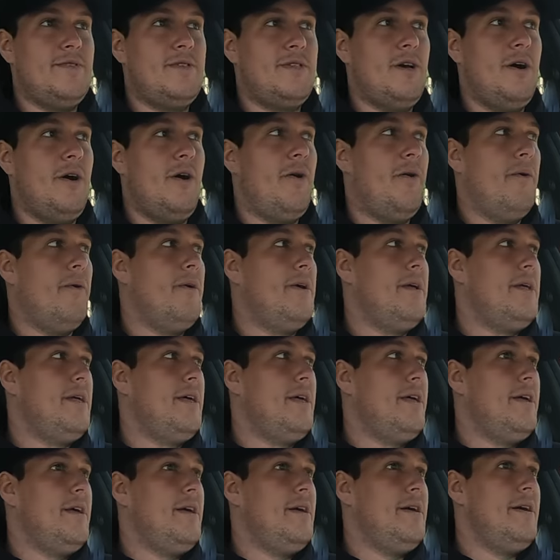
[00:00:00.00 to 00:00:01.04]
So,
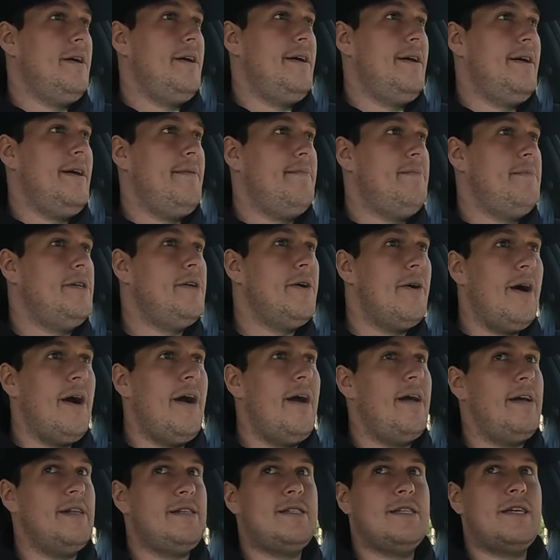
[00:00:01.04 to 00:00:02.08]
um, you know,
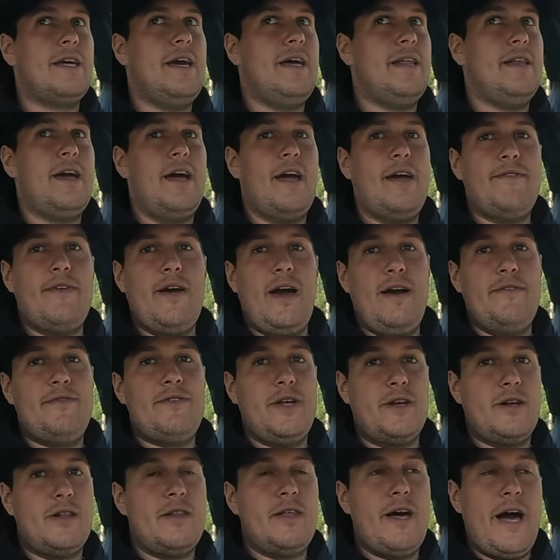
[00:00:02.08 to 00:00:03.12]
I, it's again, I have I've
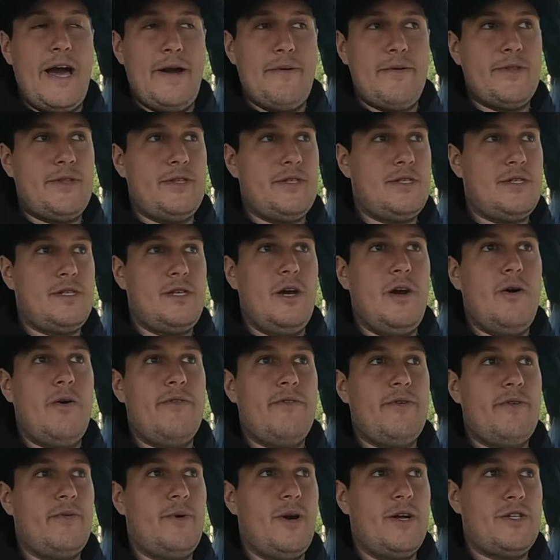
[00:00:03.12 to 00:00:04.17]
done a lot with the snow.
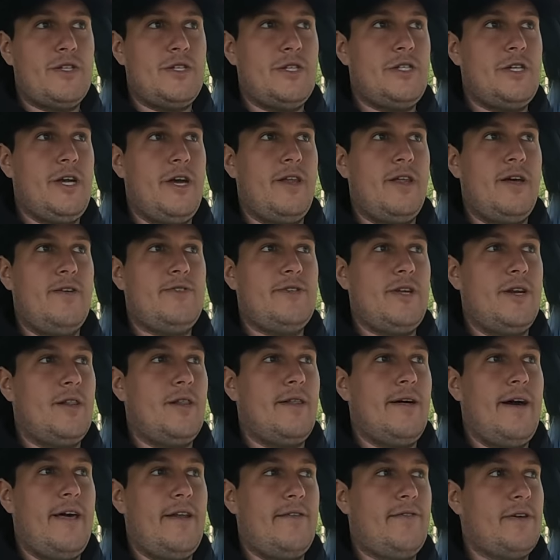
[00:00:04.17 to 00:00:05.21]
If you watch the channel, I've done
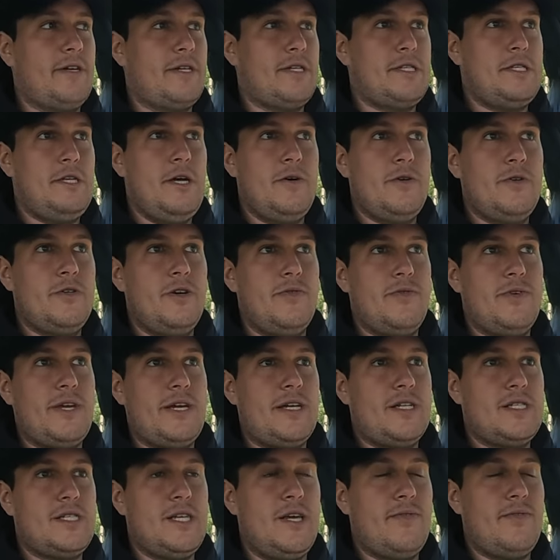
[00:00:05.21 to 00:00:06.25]
a lot of like snow
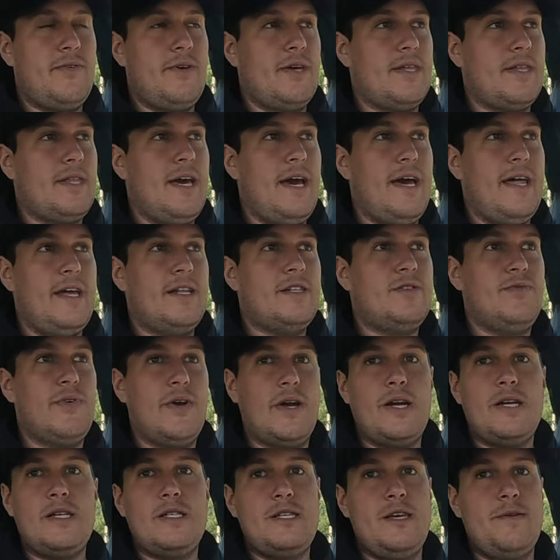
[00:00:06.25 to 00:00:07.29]
drifting and stuff like that. It's
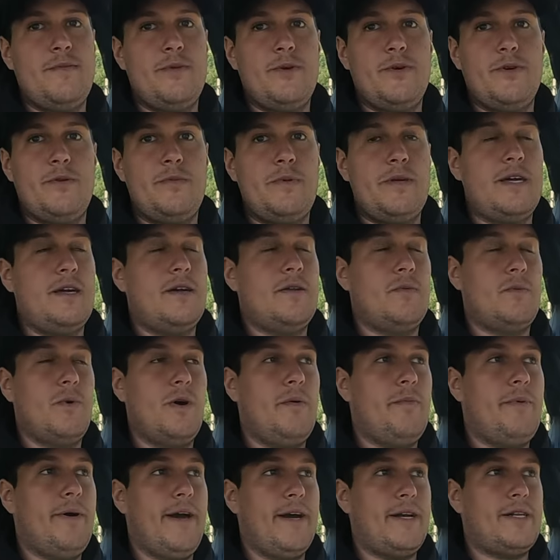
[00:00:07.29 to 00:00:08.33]
very similar to being in
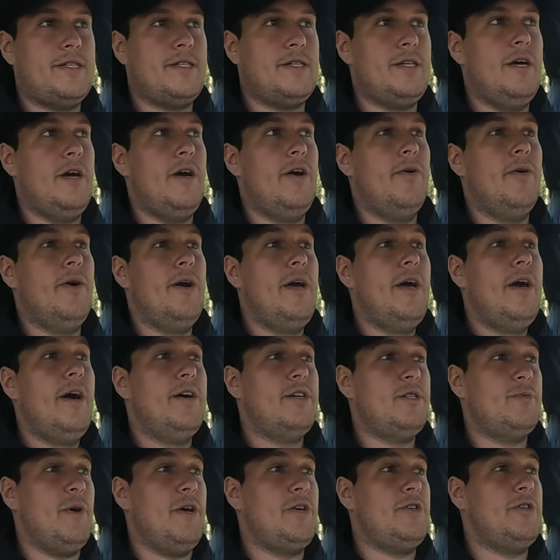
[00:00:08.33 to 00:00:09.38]
well-packed snow,
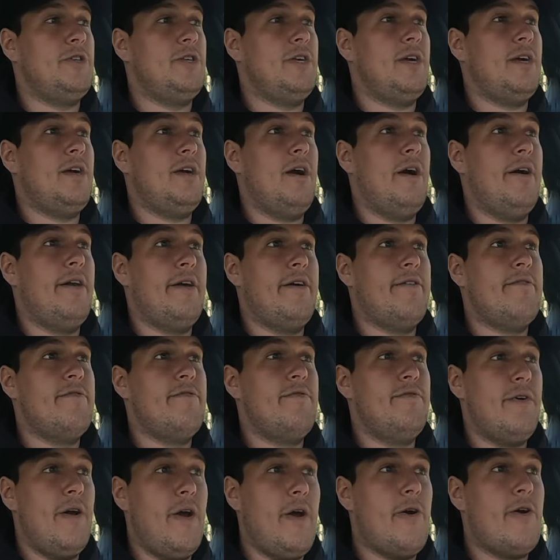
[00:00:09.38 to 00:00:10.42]
especially on a
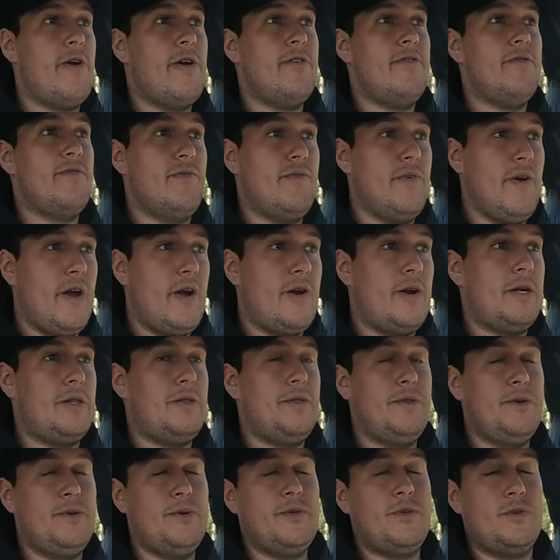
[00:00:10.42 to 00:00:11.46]
very very
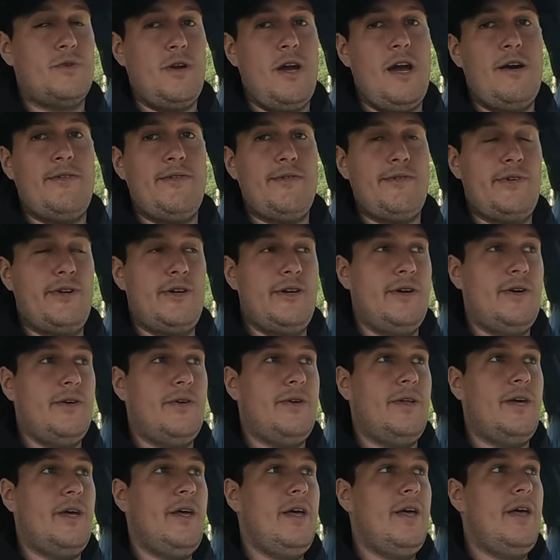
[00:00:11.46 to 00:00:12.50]
loose gravel
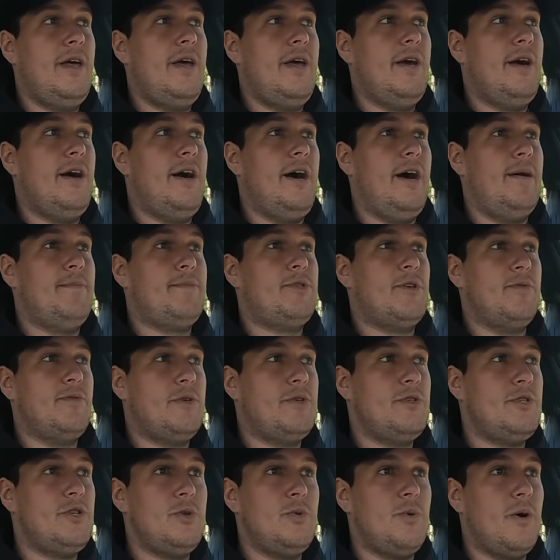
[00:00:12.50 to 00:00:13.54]
road. Um, so if
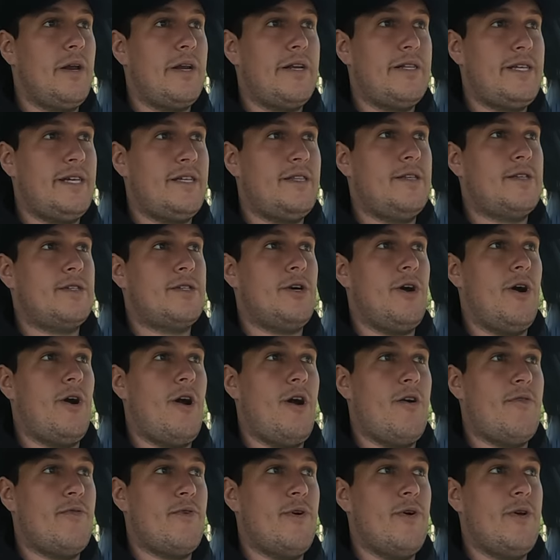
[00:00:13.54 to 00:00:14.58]
you do want to take this
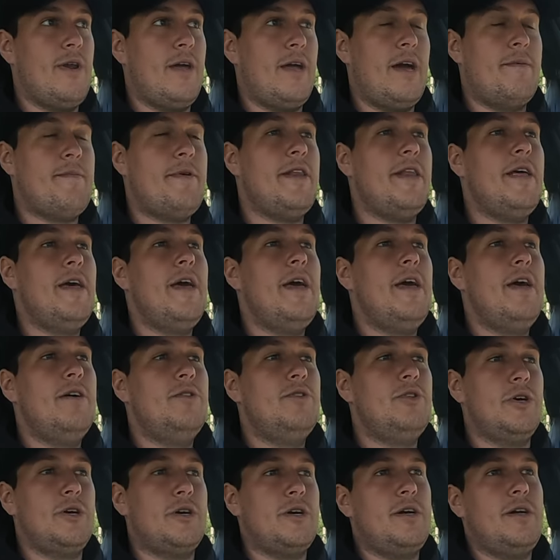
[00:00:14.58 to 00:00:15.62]
car off-roading, I mean,
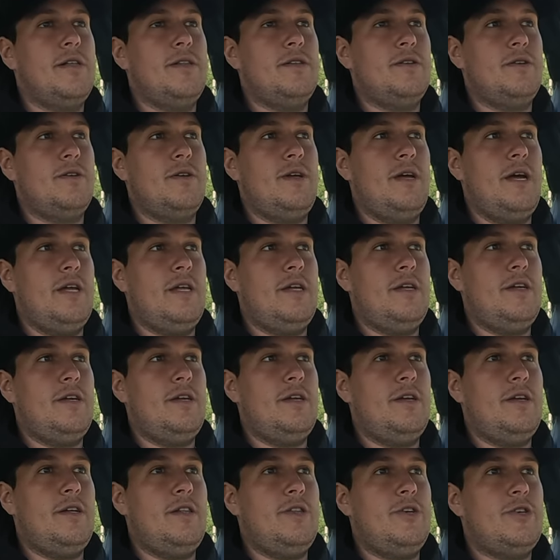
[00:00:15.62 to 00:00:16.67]
look, th
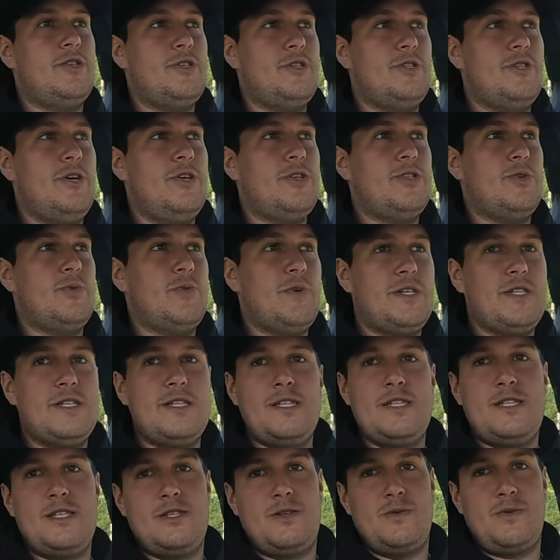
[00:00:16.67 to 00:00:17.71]
there's there's a
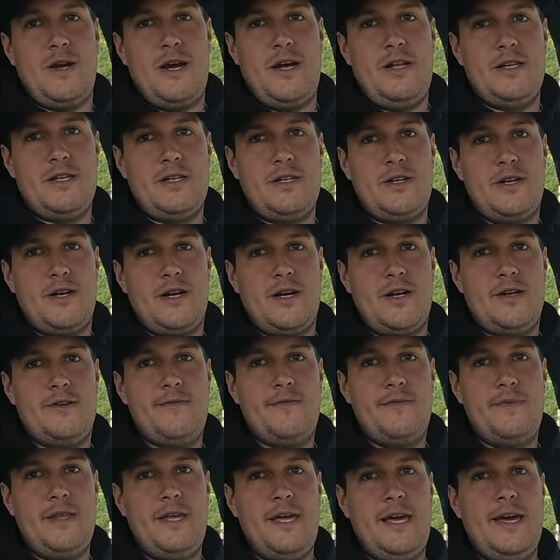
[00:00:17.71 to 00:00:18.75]
reason this is a rally car,
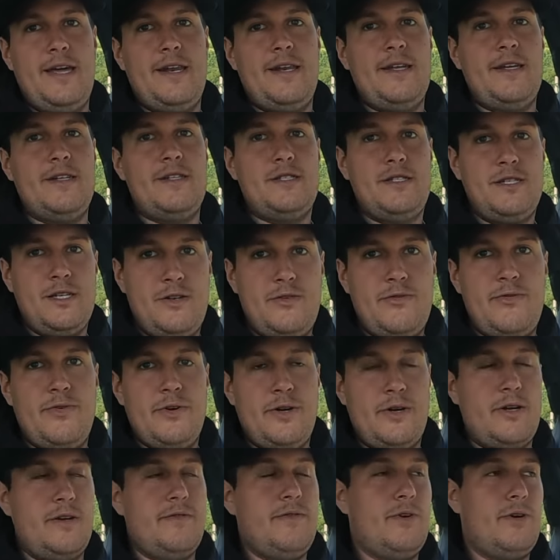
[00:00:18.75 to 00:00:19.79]
and it did
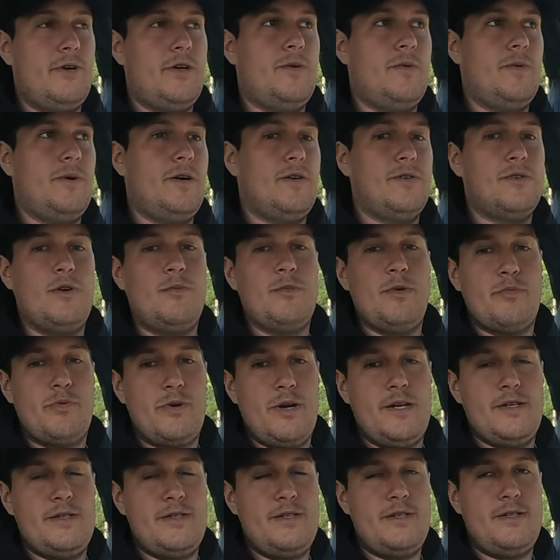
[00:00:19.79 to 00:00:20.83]
very very well. So I'm
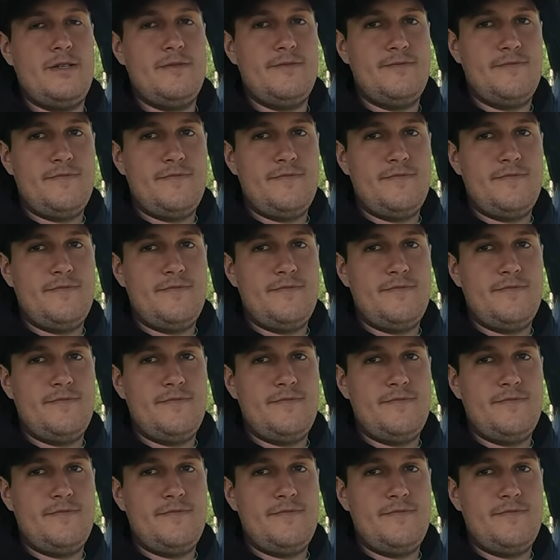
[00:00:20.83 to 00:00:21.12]
impressed.